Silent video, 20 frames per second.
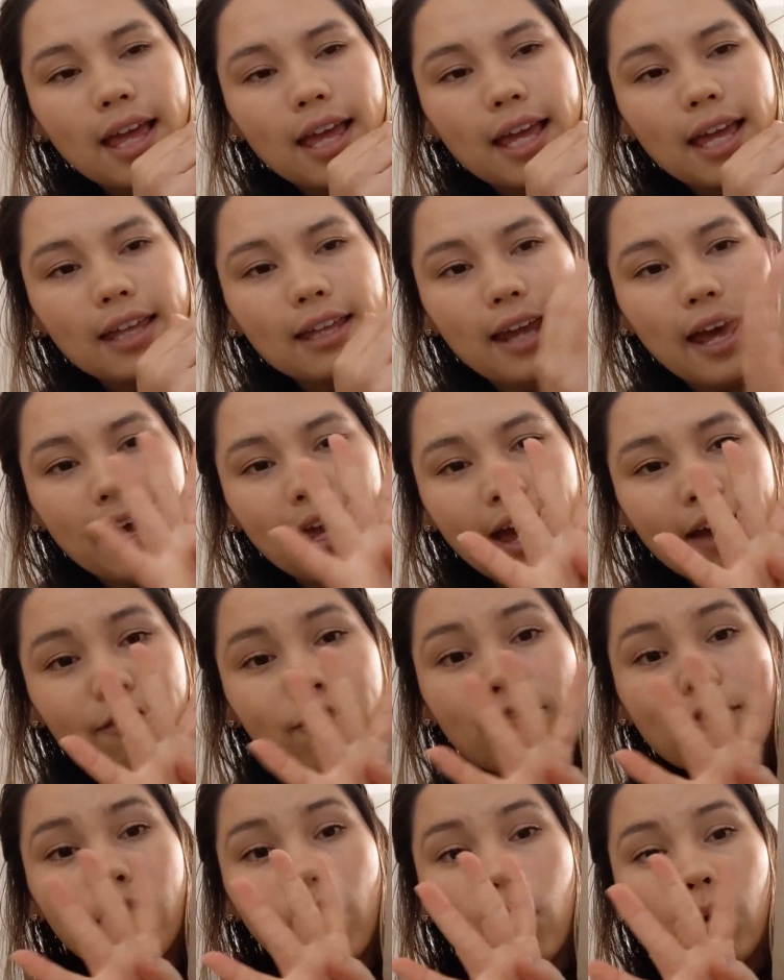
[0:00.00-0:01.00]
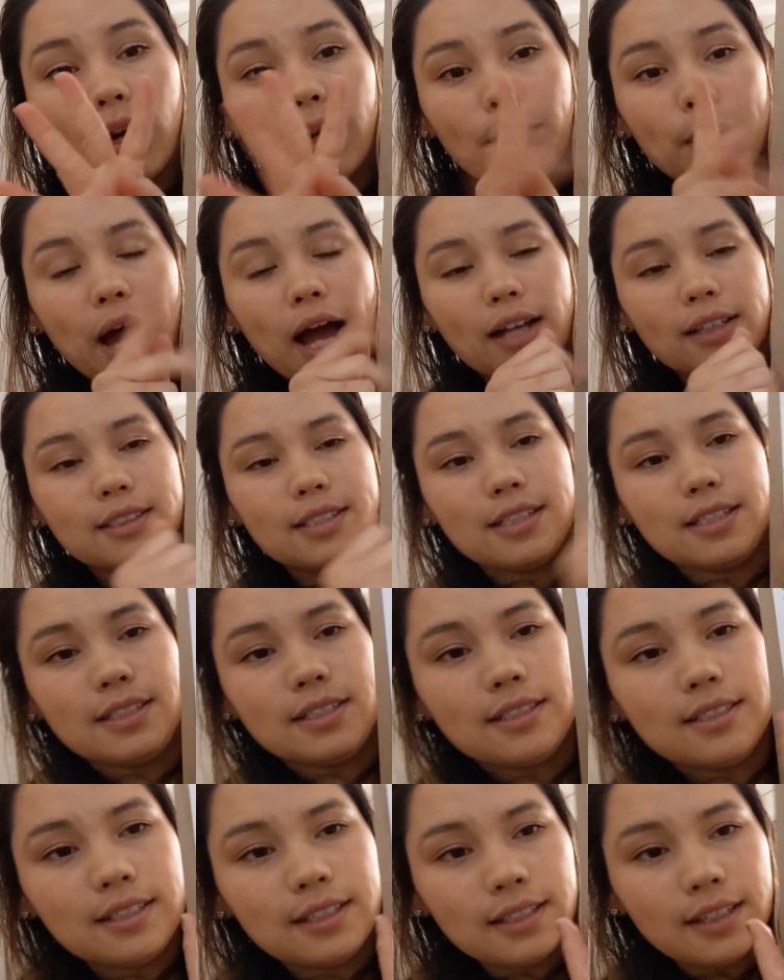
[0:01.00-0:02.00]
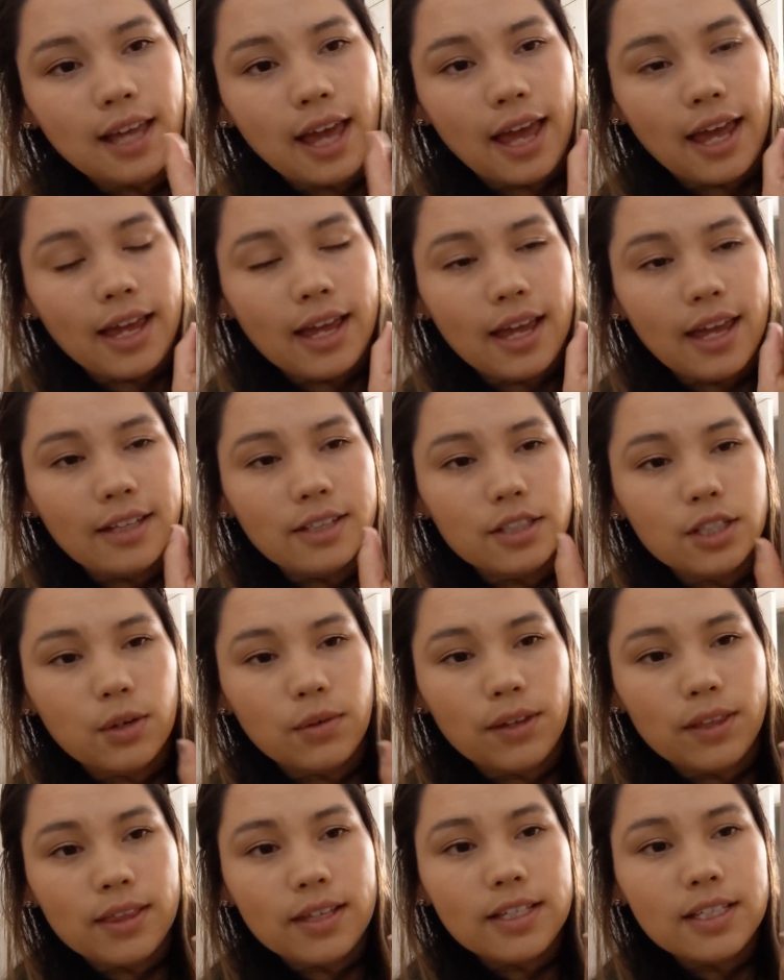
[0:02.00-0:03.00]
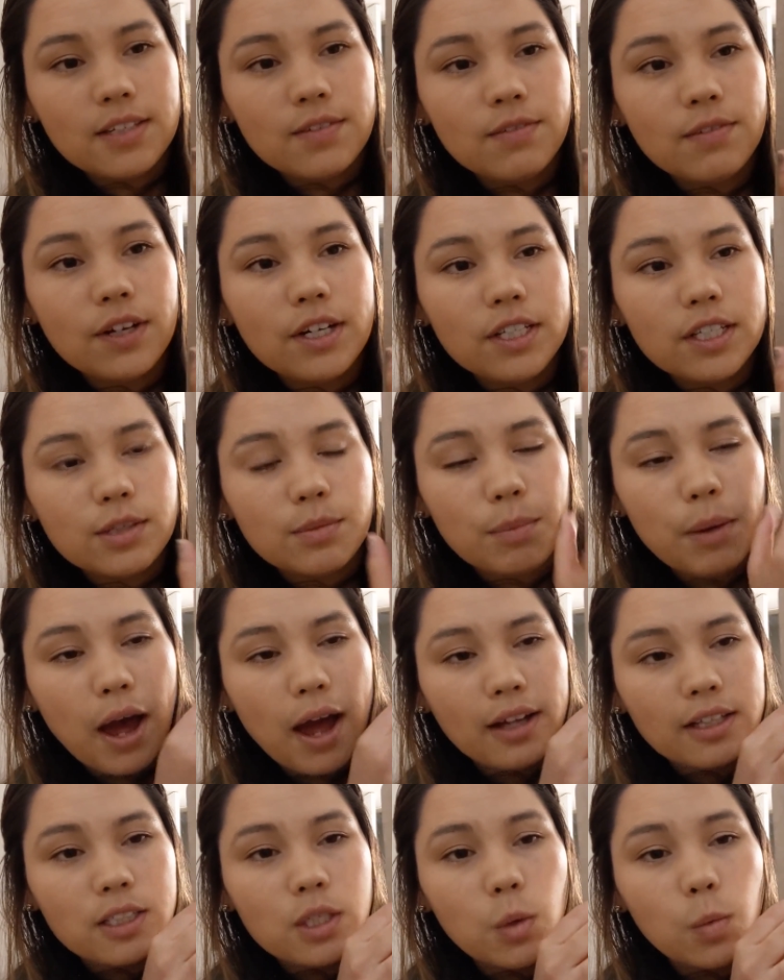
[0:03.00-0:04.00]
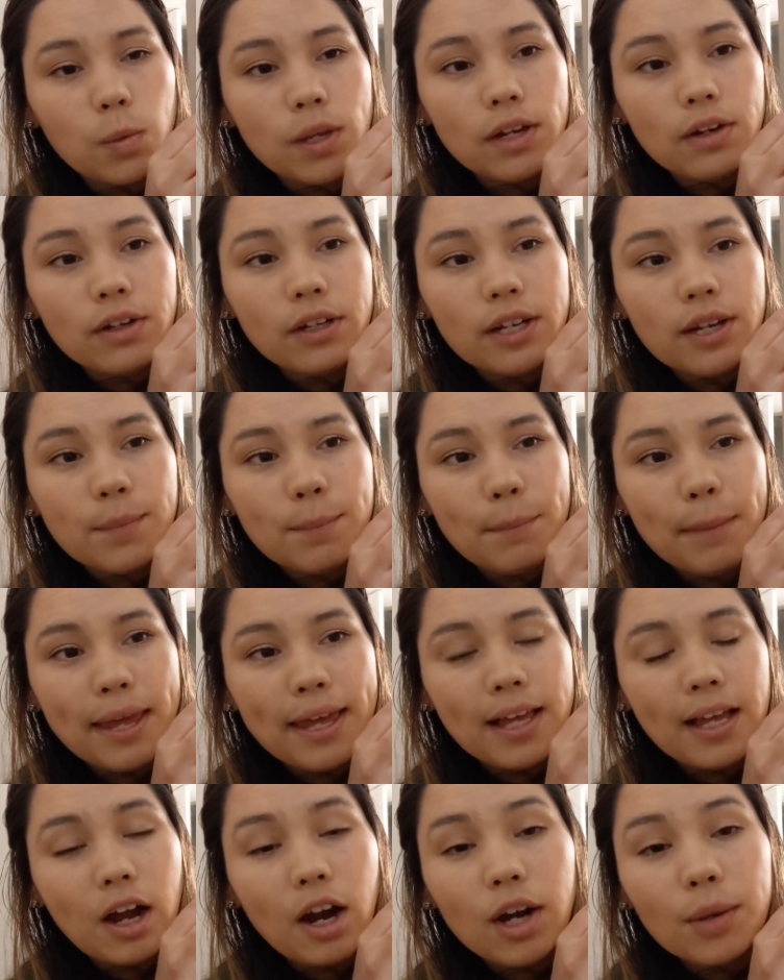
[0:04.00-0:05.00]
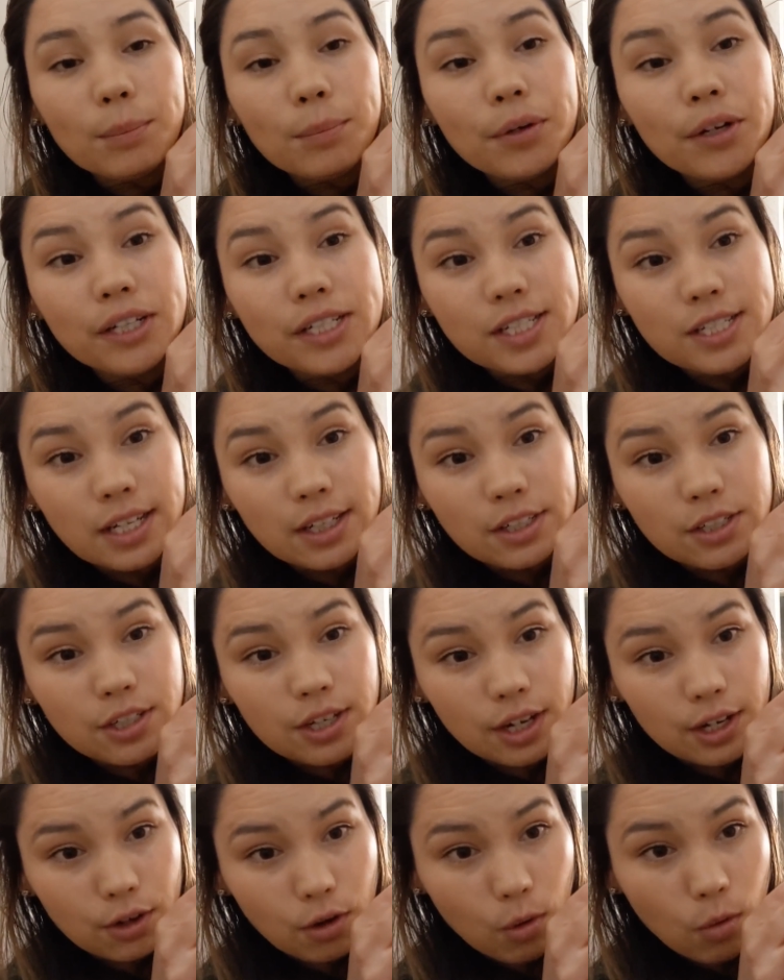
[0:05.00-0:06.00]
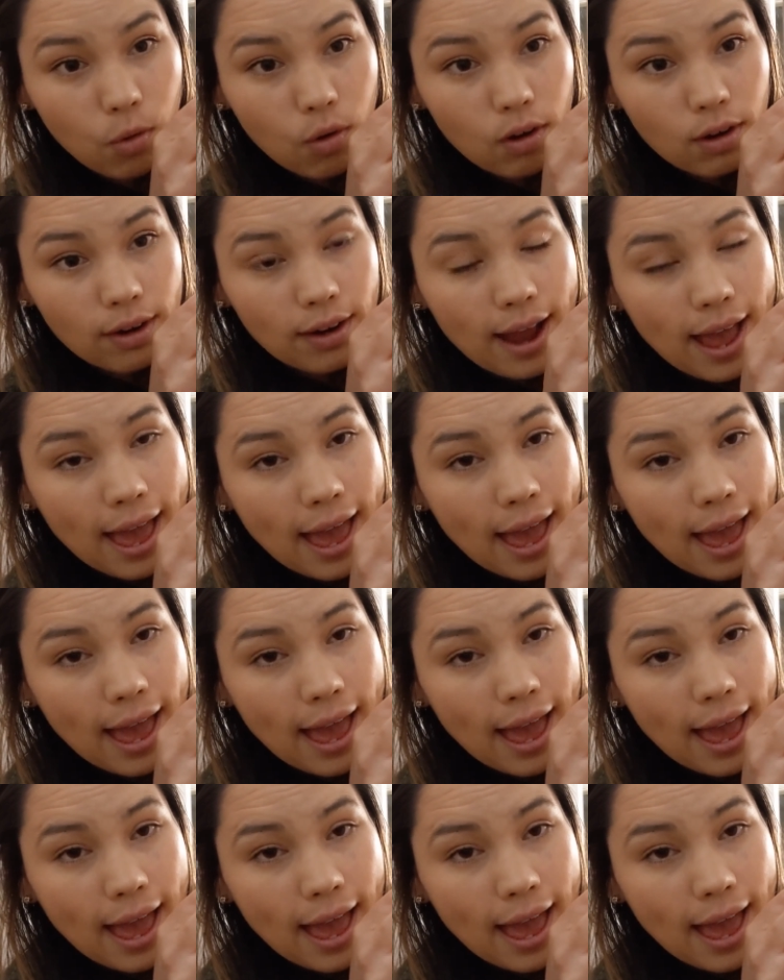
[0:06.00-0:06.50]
And I have 4 boxes, okay? And so in this first box, we are going to make our prediction or